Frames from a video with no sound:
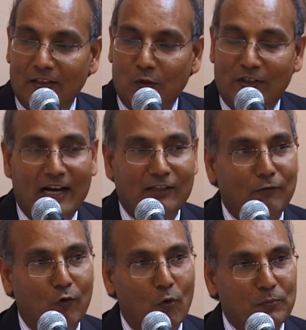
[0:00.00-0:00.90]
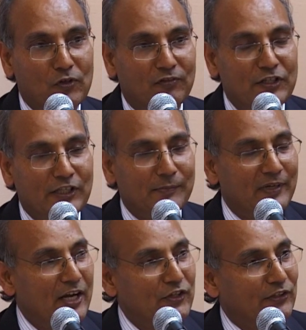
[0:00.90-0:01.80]
look at forms of
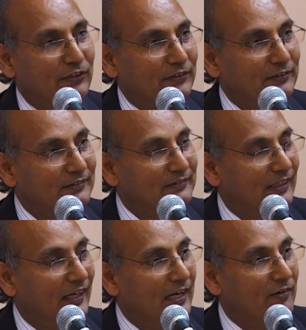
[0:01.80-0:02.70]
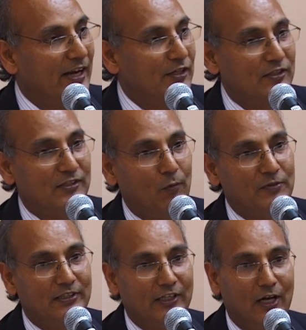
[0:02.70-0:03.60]
discrimination, and race
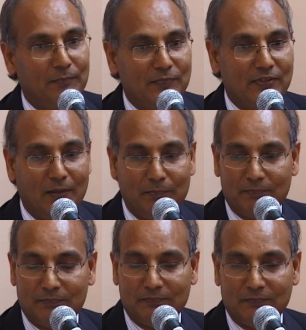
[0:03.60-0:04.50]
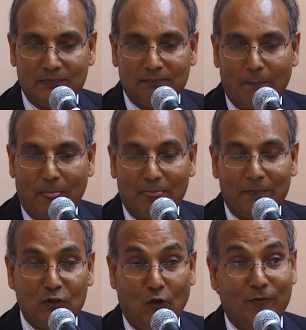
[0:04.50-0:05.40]
obviously comes
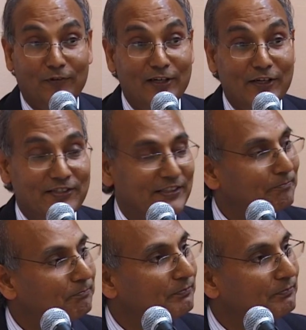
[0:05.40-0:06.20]
top of the list,